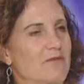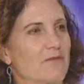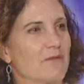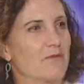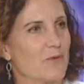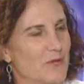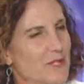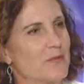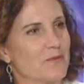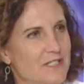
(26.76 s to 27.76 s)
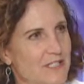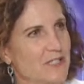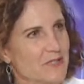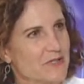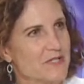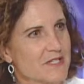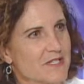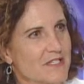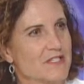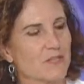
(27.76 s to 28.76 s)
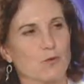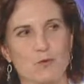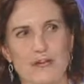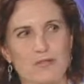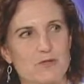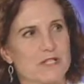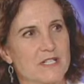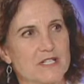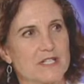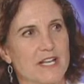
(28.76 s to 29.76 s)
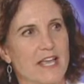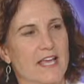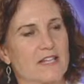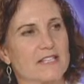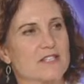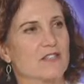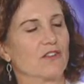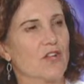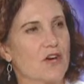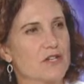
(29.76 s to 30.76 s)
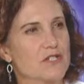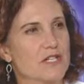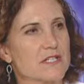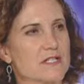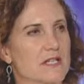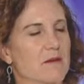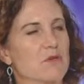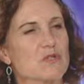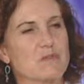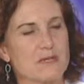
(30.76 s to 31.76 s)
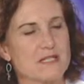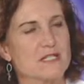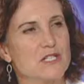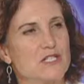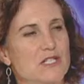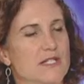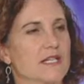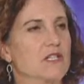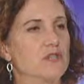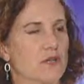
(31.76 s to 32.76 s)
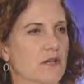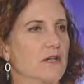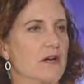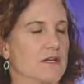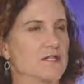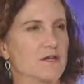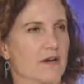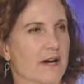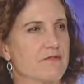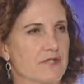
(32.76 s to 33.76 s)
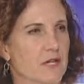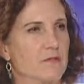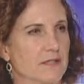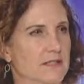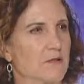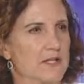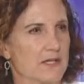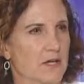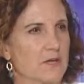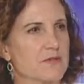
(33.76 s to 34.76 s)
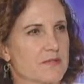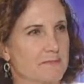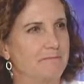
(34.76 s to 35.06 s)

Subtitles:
for 43 years. It's a great tradition, and it's the largest and most prestigious indoor arts and craft show on the West Coast.